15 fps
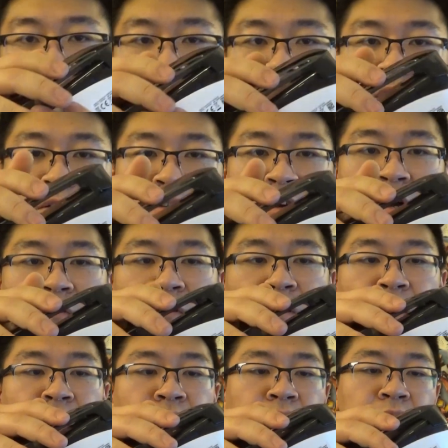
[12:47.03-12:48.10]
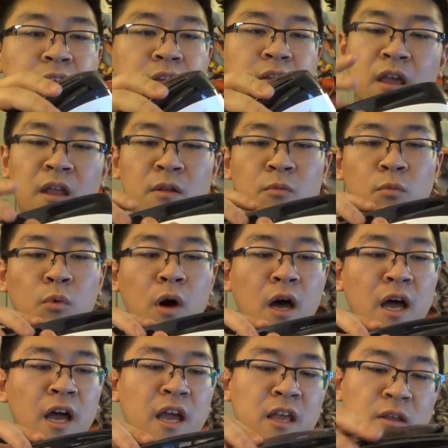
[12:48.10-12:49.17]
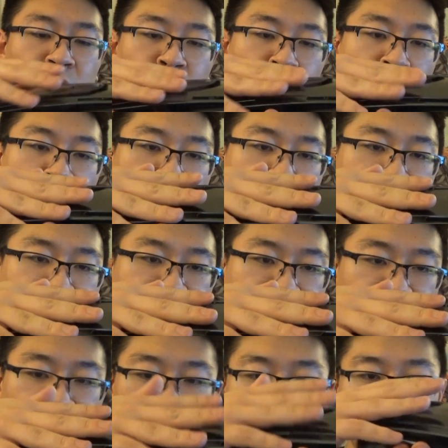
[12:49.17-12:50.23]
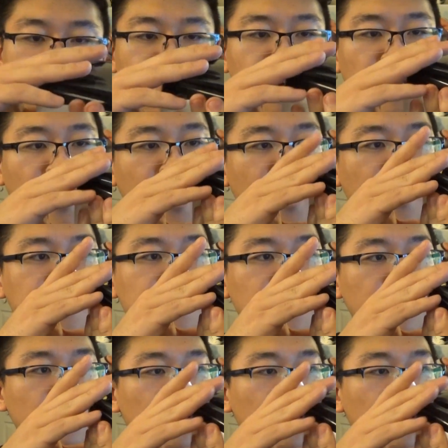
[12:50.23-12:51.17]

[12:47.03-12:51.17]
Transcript: Put the little cover on. And why would you need this, you might ask?